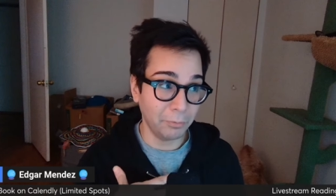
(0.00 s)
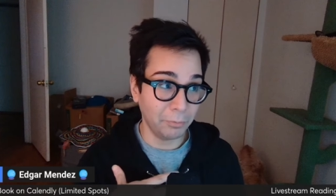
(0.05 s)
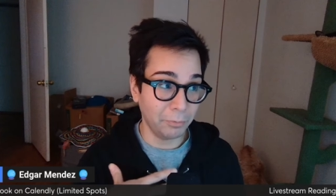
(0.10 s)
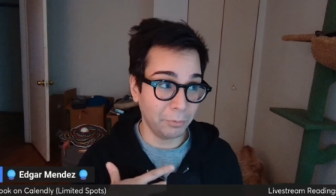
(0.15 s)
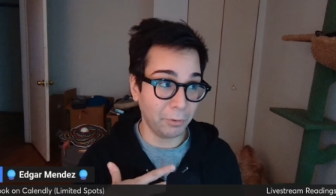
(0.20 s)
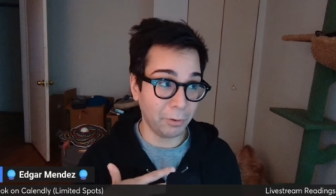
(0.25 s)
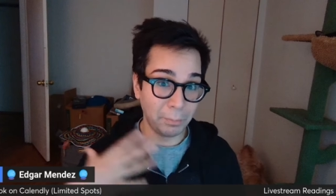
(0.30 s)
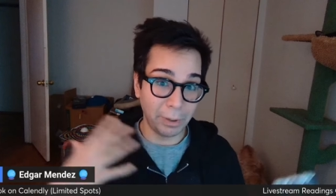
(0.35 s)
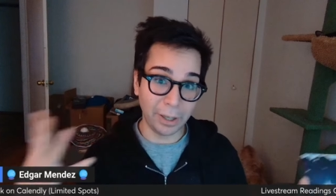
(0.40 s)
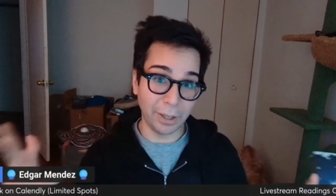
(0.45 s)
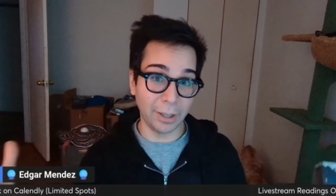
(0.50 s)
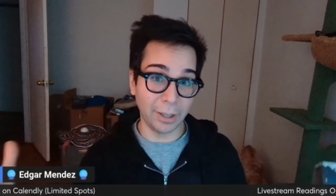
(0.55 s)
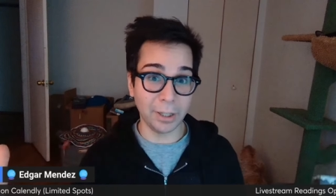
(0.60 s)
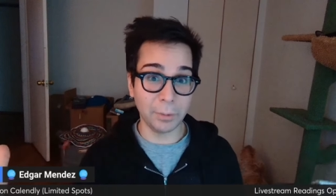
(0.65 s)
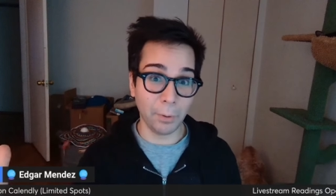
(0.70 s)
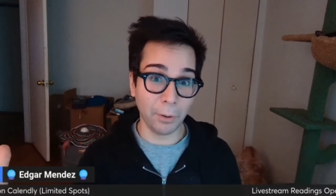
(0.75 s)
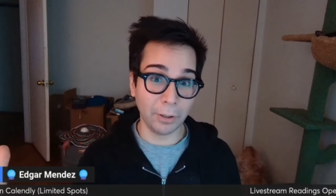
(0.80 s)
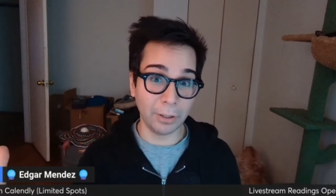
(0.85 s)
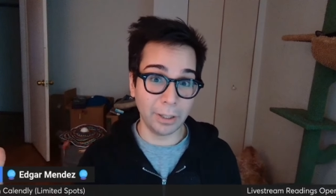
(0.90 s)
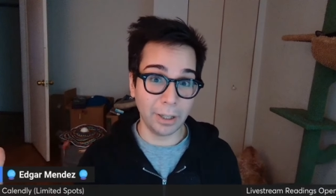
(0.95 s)
from meeting this
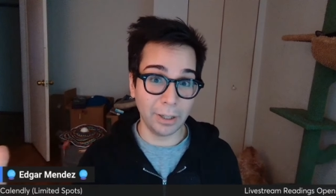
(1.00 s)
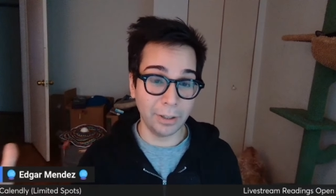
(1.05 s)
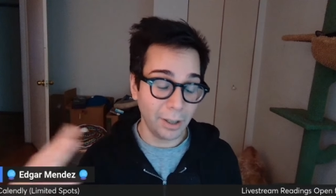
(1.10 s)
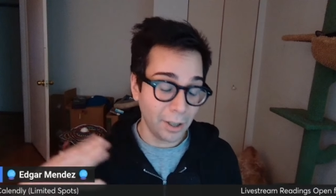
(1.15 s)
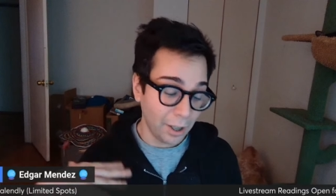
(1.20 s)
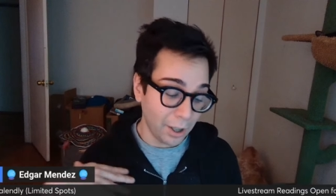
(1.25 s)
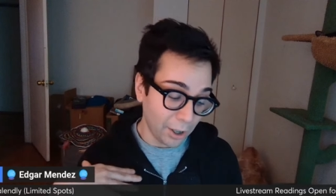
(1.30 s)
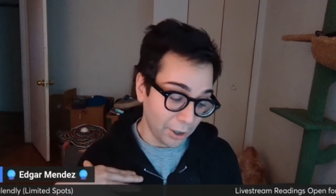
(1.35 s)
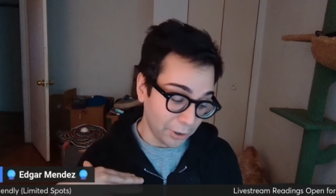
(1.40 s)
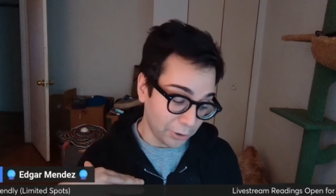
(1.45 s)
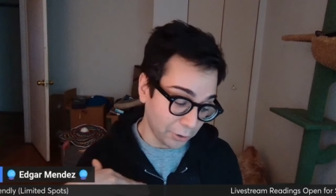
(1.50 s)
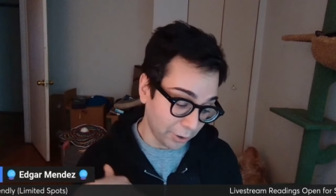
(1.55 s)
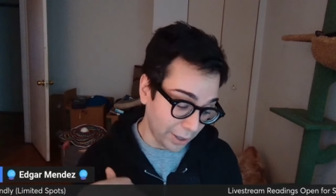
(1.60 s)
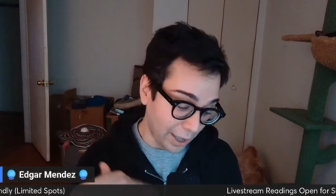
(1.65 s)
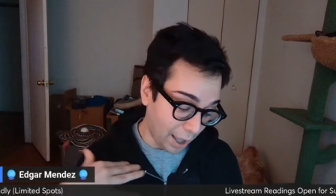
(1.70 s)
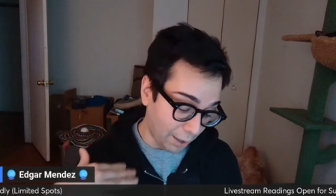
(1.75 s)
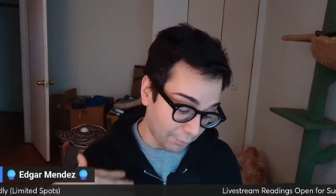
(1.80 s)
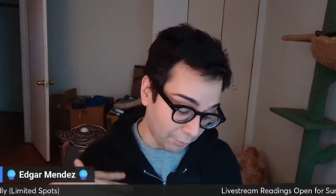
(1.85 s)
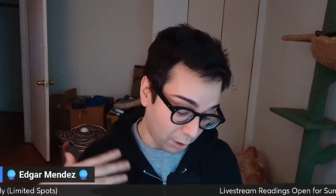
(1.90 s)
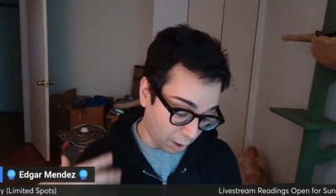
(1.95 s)
person you're going to
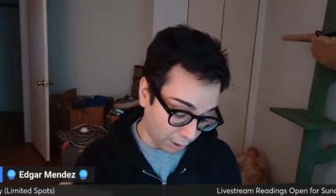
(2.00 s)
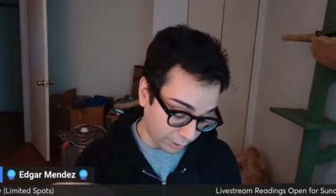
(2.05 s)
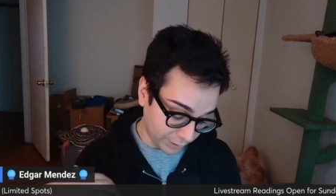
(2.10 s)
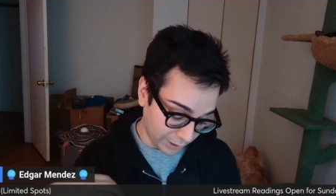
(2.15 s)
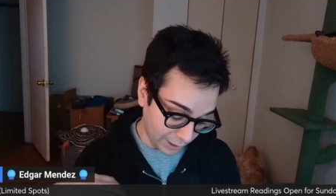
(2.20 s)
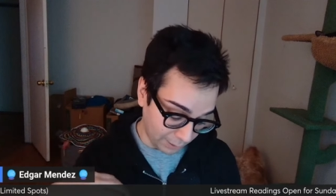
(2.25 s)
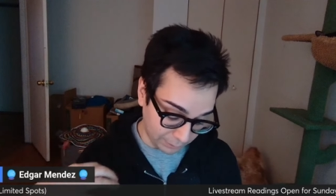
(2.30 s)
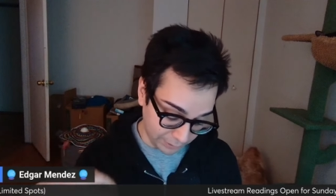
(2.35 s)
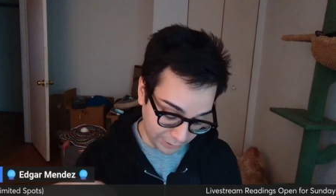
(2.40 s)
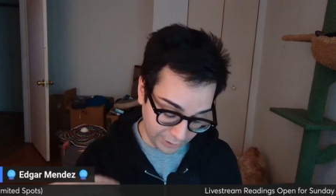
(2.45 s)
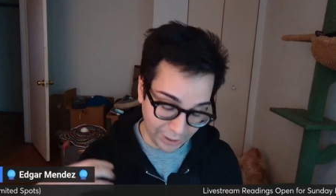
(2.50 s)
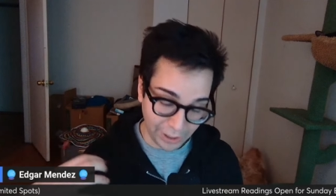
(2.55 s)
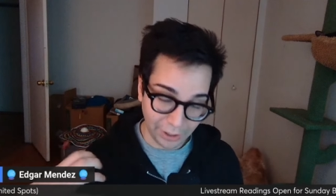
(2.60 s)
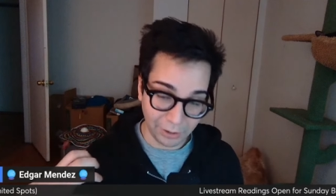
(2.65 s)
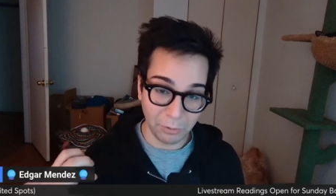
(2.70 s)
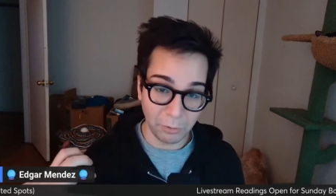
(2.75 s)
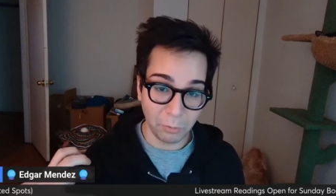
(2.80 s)
have a hard time seeing